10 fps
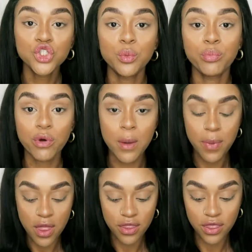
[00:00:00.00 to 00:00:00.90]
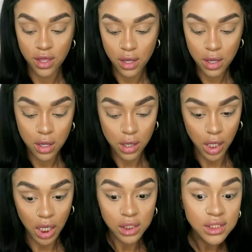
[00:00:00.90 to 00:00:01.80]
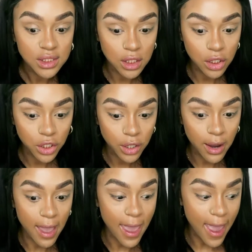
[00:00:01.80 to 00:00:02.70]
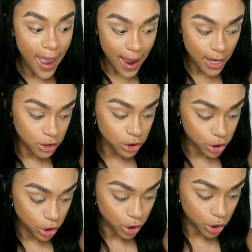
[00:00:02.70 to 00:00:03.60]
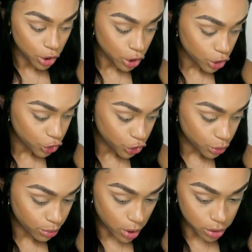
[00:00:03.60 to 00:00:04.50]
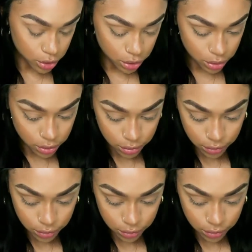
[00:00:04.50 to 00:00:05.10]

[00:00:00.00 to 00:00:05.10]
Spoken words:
to prep the concealer and your bronzer.